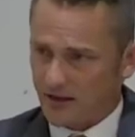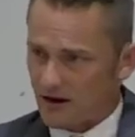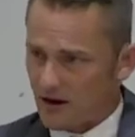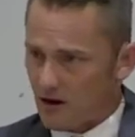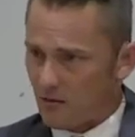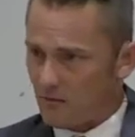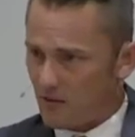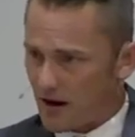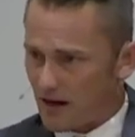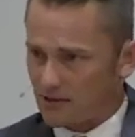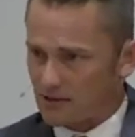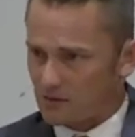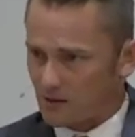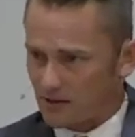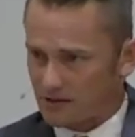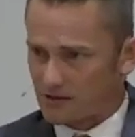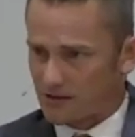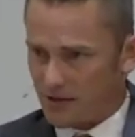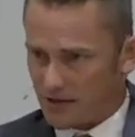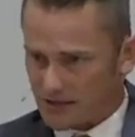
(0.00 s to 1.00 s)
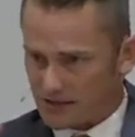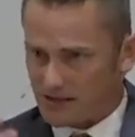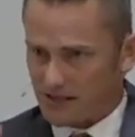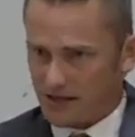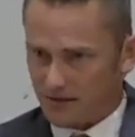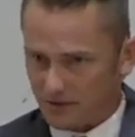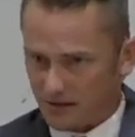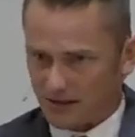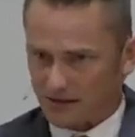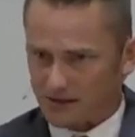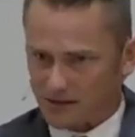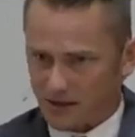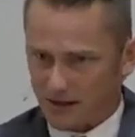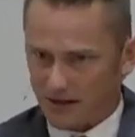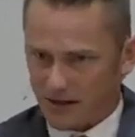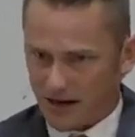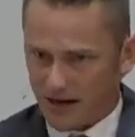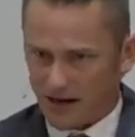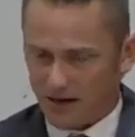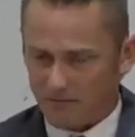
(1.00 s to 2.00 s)
our minds wants to deceive us
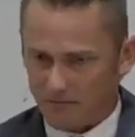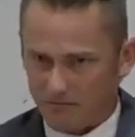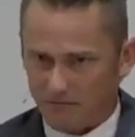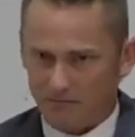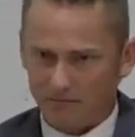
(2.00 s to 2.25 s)
and